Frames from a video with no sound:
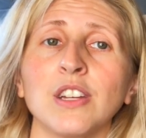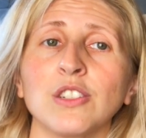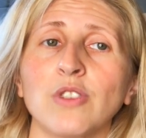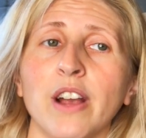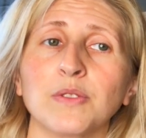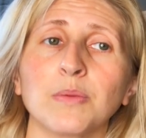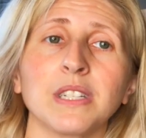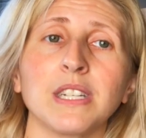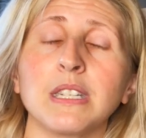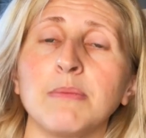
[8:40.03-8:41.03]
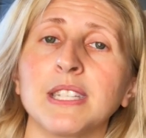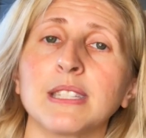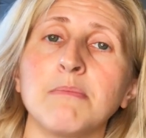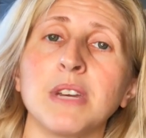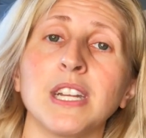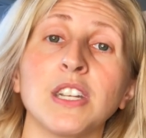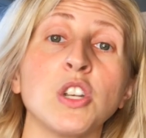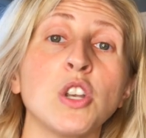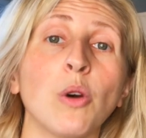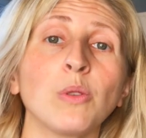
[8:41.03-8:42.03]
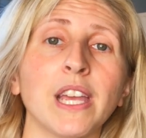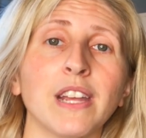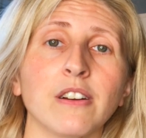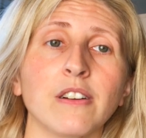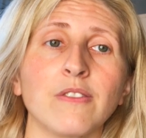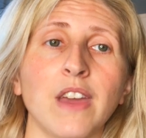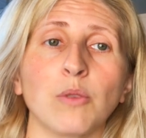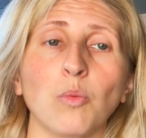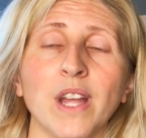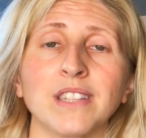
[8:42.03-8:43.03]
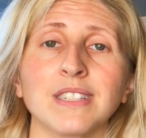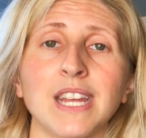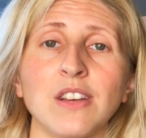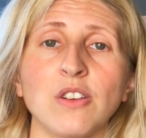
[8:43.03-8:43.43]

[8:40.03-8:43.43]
Drafts will need to be submitted no later than Wednesday,